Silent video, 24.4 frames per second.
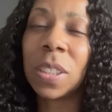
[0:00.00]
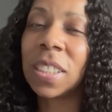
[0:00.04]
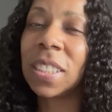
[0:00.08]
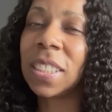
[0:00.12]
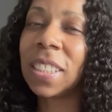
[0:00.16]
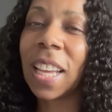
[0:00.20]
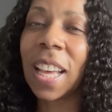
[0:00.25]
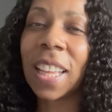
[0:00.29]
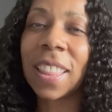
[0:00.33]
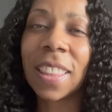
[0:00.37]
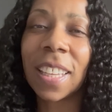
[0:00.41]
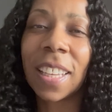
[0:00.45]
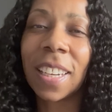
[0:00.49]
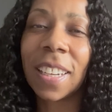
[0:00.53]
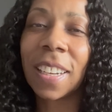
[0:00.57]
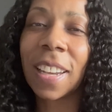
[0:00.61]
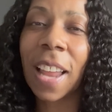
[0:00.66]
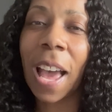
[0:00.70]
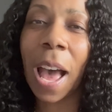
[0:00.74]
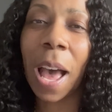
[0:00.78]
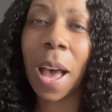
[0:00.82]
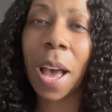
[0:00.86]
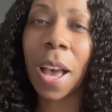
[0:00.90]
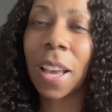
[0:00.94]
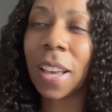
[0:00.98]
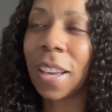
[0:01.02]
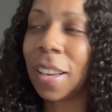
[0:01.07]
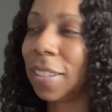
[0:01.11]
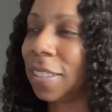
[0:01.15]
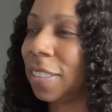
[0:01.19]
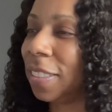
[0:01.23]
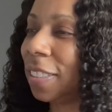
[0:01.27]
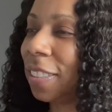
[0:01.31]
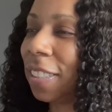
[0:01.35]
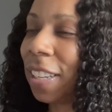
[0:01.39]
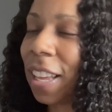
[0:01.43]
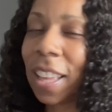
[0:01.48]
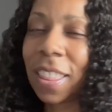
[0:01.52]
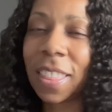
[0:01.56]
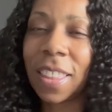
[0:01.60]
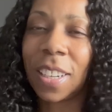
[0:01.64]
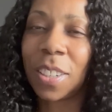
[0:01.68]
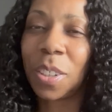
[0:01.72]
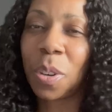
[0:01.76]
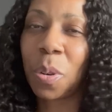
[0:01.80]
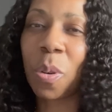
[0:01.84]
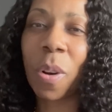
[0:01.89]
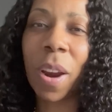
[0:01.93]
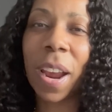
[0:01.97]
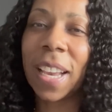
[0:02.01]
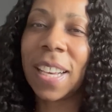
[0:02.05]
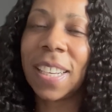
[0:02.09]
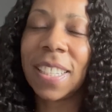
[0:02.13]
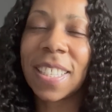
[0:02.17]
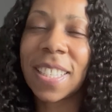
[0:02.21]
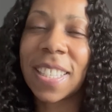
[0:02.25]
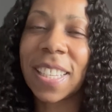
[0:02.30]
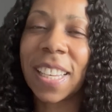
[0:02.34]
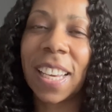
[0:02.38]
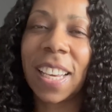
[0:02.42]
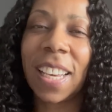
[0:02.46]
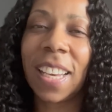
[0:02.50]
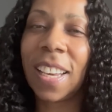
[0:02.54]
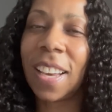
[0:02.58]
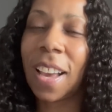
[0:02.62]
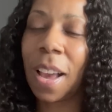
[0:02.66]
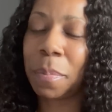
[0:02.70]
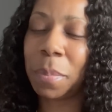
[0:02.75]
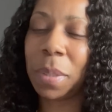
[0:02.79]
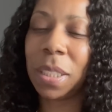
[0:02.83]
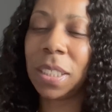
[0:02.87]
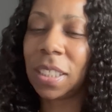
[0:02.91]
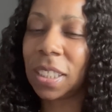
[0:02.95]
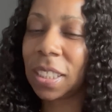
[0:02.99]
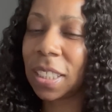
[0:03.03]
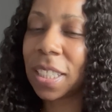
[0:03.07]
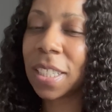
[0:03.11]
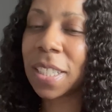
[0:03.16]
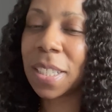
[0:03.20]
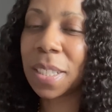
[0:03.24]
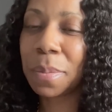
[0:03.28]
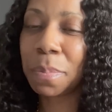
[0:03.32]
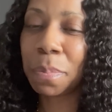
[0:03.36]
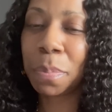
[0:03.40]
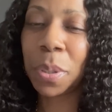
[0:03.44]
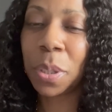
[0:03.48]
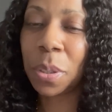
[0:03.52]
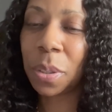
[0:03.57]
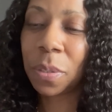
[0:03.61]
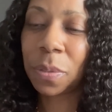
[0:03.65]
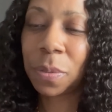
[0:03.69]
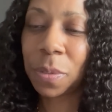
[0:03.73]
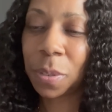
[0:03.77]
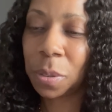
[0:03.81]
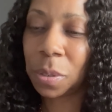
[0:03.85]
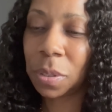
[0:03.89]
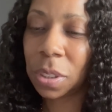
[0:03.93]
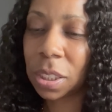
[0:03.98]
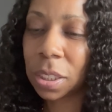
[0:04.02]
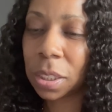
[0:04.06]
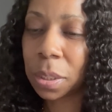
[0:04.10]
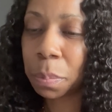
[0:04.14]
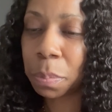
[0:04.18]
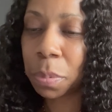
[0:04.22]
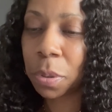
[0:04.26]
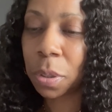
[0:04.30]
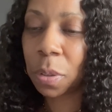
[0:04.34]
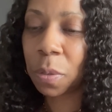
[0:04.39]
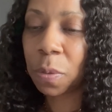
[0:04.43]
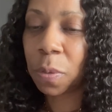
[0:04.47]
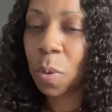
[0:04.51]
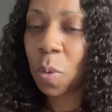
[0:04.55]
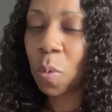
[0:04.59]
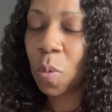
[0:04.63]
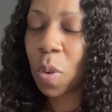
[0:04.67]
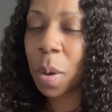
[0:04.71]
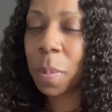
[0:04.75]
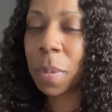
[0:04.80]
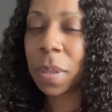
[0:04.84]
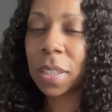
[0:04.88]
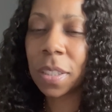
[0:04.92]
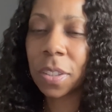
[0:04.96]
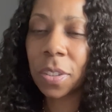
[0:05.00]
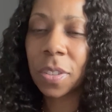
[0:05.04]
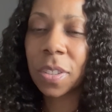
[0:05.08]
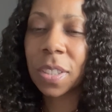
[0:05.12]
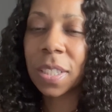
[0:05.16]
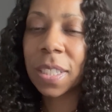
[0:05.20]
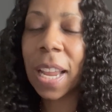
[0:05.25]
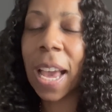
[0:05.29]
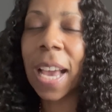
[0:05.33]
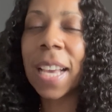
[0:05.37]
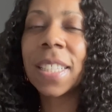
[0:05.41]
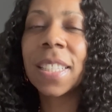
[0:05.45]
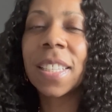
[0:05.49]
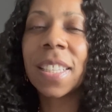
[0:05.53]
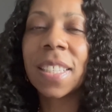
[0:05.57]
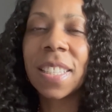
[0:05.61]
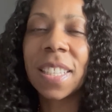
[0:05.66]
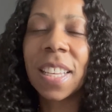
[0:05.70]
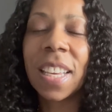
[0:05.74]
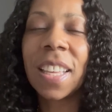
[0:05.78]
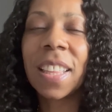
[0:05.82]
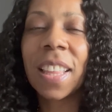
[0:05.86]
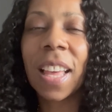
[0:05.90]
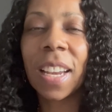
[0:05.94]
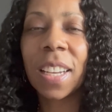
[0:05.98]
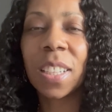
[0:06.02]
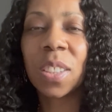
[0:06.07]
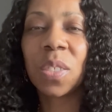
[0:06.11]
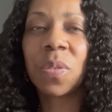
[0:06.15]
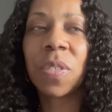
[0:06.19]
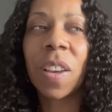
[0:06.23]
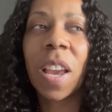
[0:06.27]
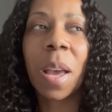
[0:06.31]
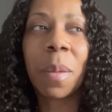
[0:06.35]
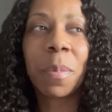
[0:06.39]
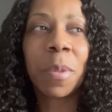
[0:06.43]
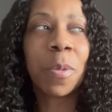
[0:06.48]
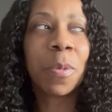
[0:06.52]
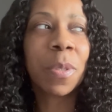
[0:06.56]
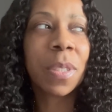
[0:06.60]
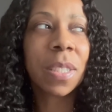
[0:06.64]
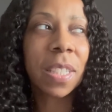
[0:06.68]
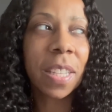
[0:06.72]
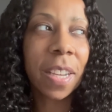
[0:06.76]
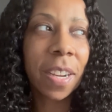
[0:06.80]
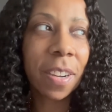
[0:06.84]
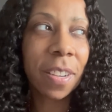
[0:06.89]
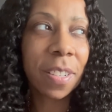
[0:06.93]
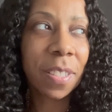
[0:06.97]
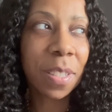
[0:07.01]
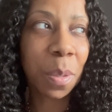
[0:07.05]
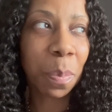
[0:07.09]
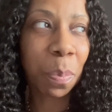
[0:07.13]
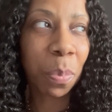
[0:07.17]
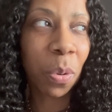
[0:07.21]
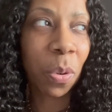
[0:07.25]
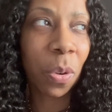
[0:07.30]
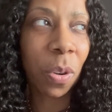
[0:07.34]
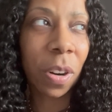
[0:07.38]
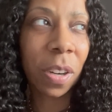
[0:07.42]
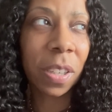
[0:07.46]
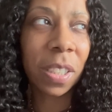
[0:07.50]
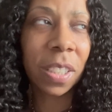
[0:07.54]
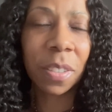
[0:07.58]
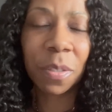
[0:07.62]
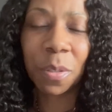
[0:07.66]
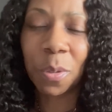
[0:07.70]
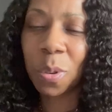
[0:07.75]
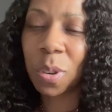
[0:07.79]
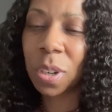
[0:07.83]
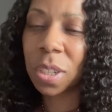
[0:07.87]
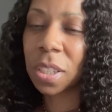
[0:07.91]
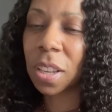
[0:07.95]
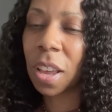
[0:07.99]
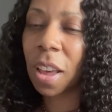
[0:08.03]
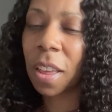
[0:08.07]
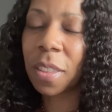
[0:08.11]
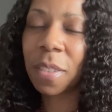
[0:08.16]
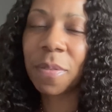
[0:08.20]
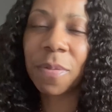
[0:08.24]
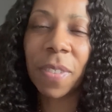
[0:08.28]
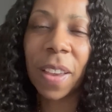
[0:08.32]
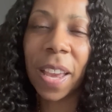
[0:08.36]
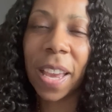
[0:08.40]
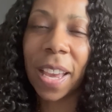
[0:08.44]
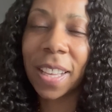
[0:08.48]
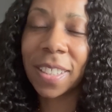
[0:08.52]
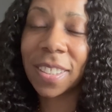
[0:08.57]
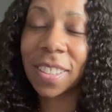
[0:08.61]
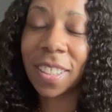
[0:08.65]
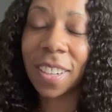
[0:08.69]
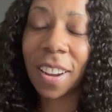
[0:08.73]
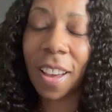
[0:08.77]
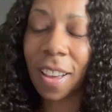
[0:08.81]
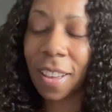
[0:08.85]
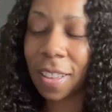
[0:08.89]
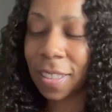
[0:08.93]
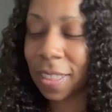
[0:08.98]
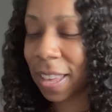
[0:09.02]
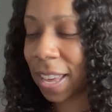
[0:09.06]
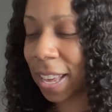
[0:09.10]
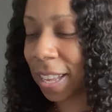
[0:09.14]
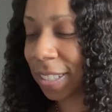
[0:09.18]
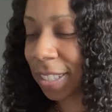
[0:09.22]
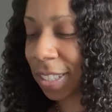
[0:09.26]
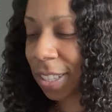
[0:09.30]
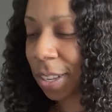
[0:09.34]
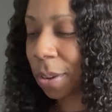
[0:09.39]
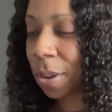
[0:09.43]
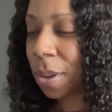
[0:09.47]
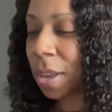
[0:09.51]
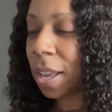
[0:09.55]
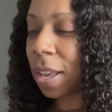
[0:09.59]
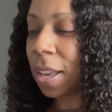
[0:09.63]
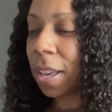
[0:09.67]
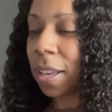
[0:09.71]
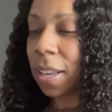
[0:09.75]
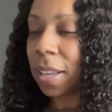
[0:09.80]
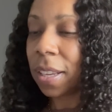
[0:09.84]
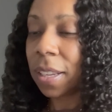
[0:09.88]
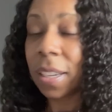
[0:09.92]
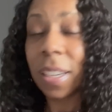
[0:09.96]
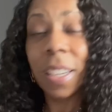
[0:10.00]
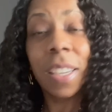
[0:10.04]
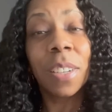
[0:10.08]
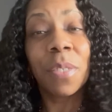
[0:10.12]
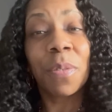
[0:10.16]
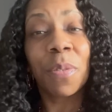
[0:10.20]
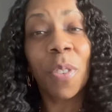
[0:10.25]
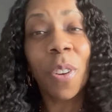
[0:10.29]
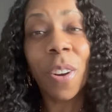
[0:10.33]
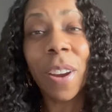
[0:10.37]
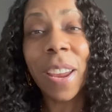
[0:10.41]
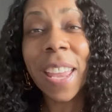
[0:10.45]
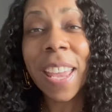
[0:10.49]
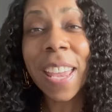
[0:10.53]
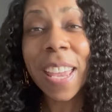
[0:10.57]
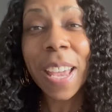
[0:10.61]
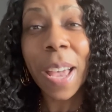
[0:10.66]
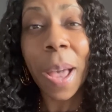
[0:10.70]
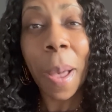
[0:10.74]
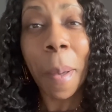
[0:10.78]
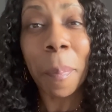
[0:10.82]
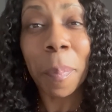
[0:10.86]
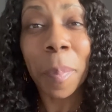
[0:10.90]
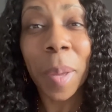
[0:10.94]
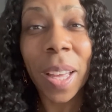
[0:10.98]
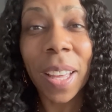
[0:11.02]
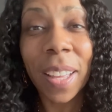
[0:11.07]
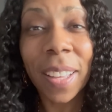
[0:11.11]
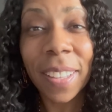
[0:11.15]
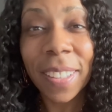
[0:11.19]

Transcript: It's nothing, uh, nothing crazy. I mean, just beautiful, just a beautiful woman. So it's nice to see that his family was there in support and of course all the fans and all that. So good for him.